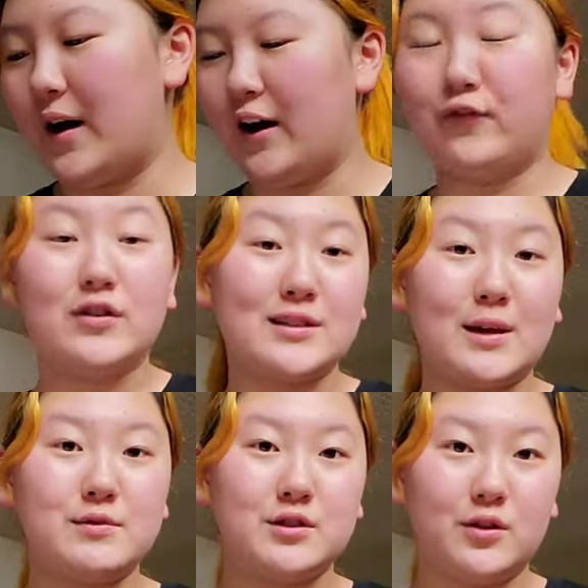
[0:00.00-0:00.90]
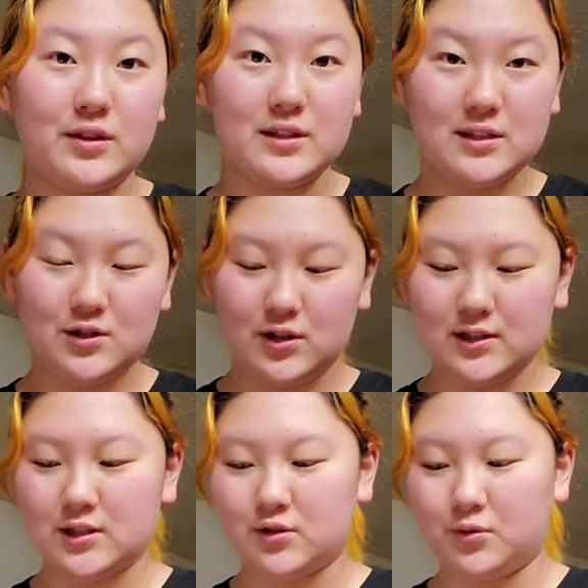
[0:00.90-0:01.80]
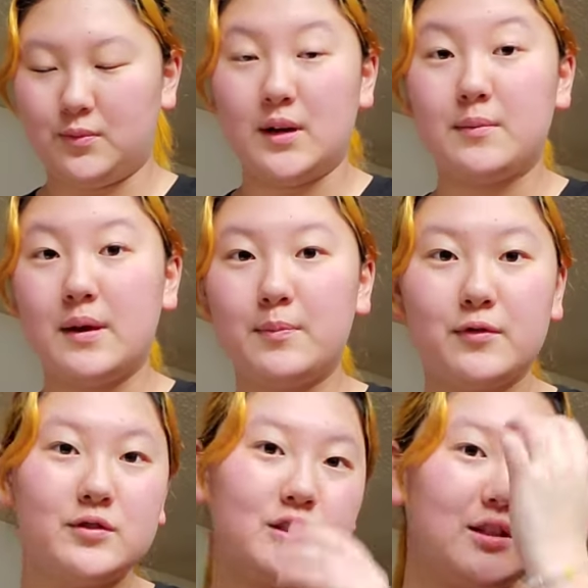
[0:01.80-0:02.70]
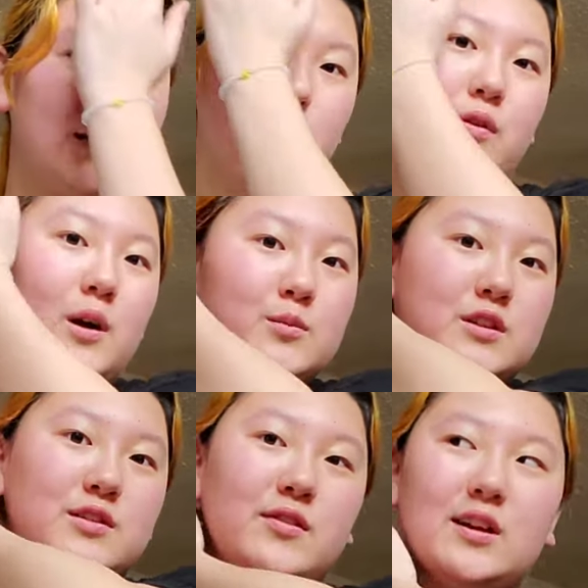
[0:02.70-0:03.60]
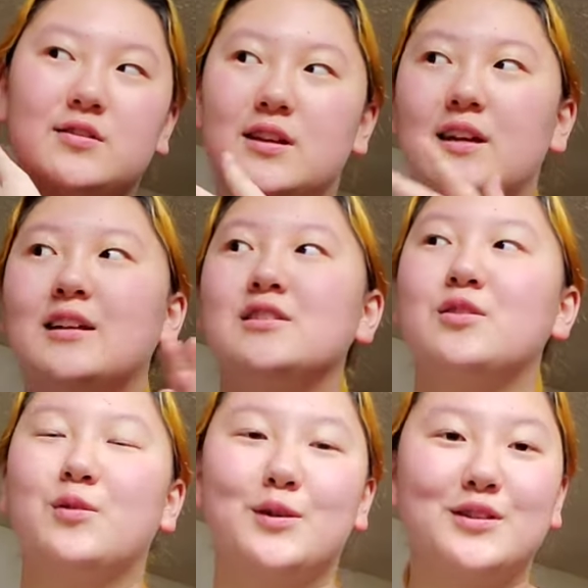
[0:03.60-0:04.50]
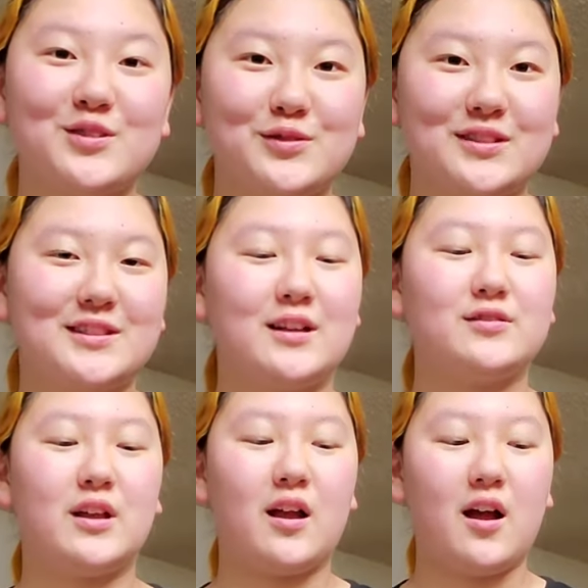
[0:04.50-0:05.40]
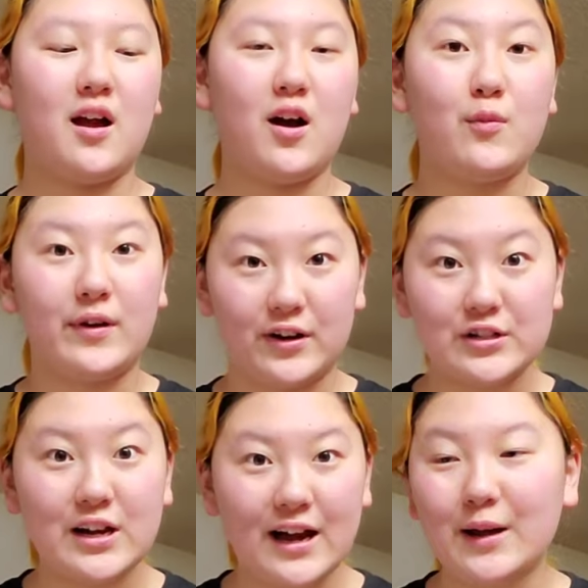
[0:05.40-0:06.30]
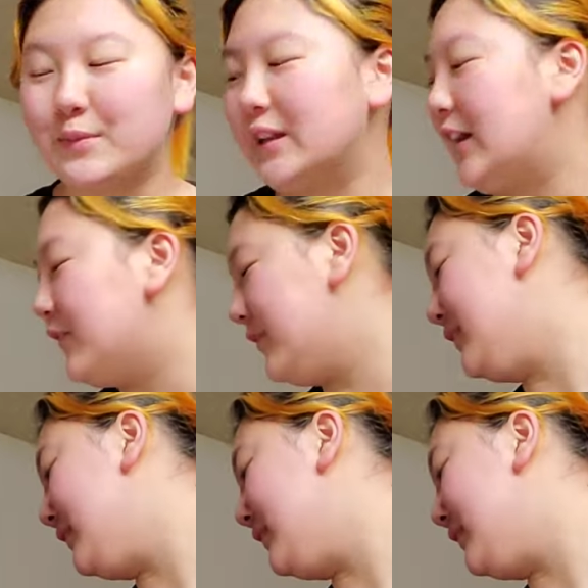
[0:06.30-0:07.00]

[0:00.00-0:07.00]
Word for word: I first came to know these dresses through Mia Maples. She did prom dress videos and she ordered the dresses and I was like, oh my gosh, I am in love.